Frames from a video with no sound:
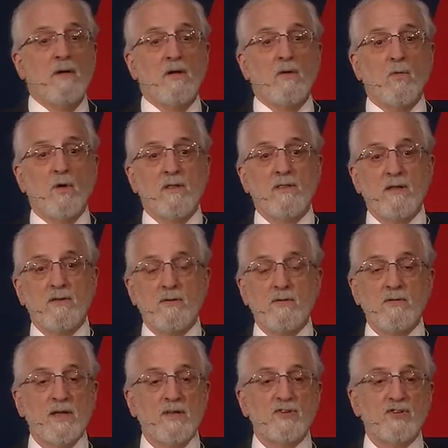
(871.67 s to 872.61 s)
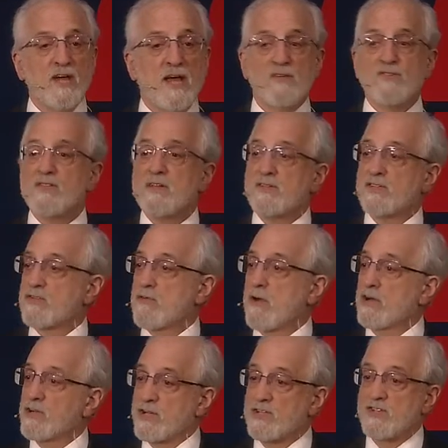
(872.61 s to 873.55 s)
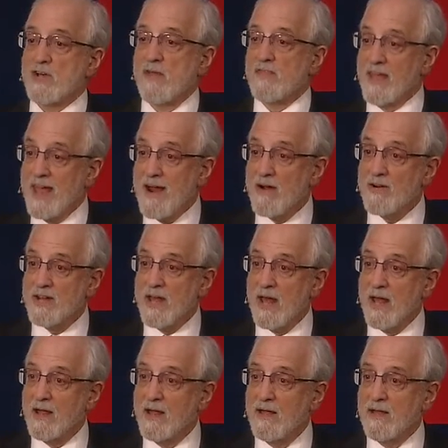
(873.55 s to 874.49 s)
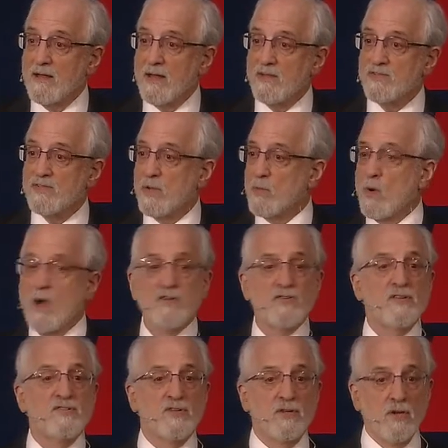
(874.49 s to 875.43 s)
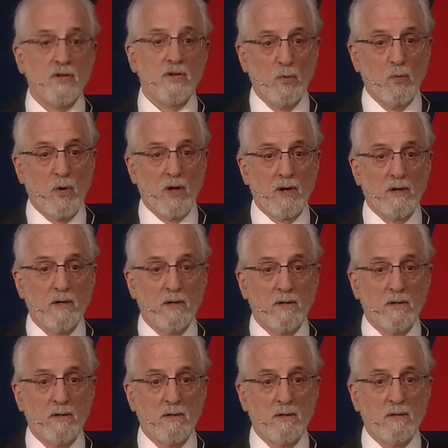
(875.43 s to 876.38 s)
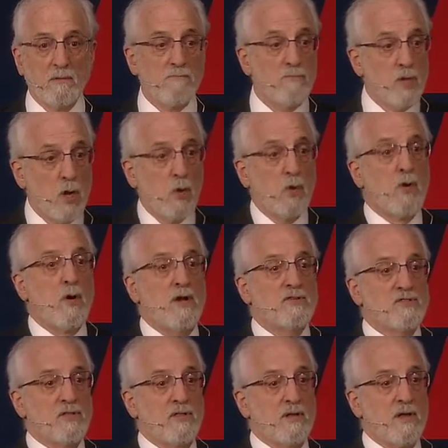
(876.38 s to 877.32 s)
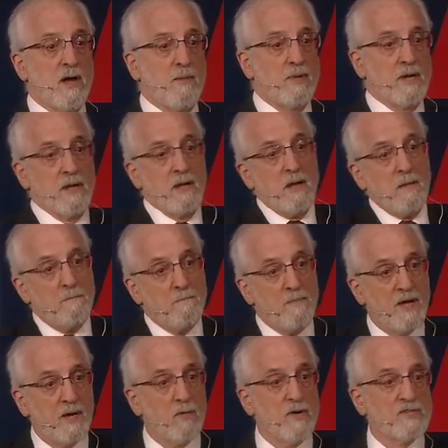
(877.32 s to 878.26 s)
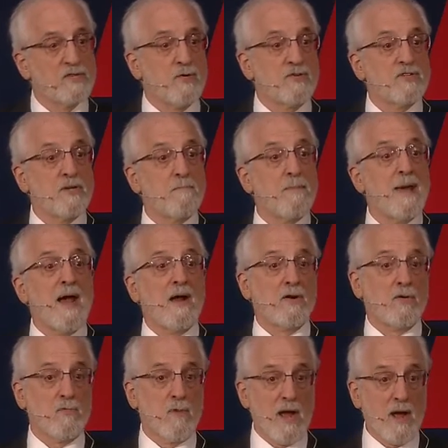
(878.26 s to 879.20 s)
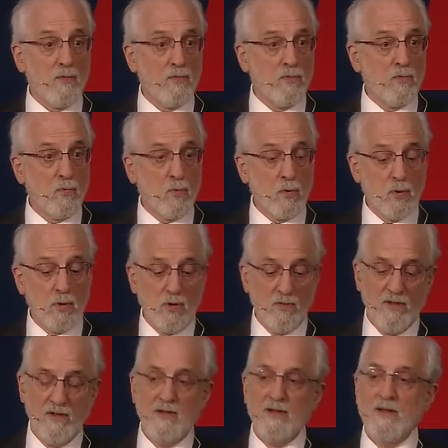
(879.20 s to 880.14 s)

What did they do? They changed the instructions on the care tag and said, wash these in cold water. No cost to the company, big resource impact around the world.